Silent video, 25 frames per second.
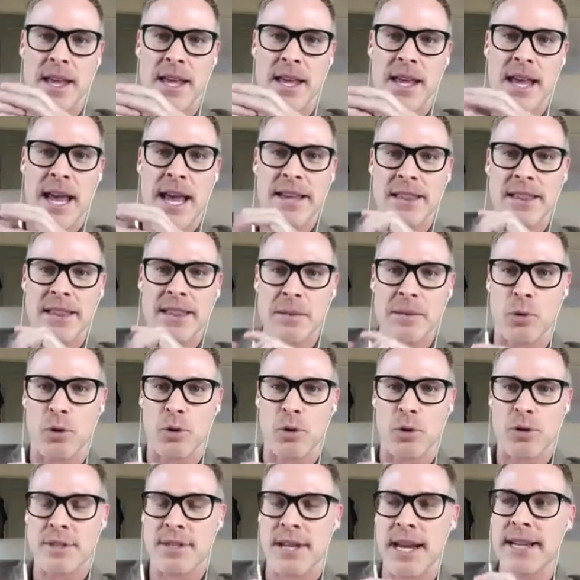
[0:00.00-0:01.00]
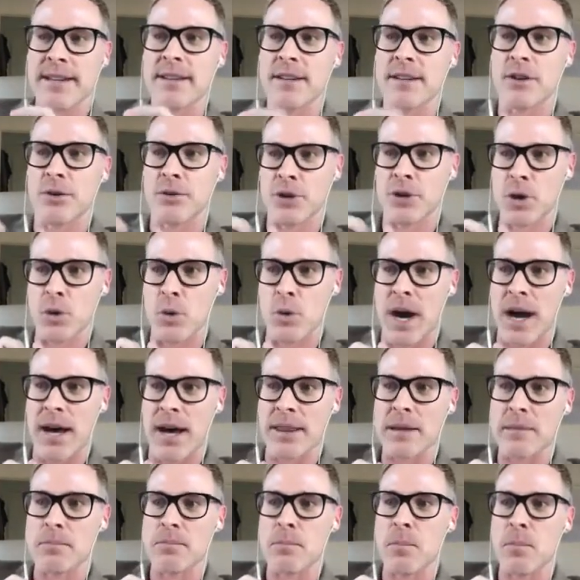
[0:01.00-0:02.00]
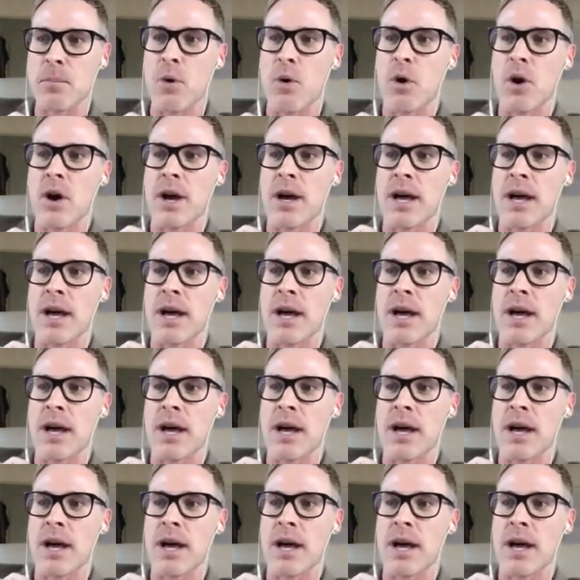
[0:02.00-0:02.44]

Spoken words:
And the more technical you are, the more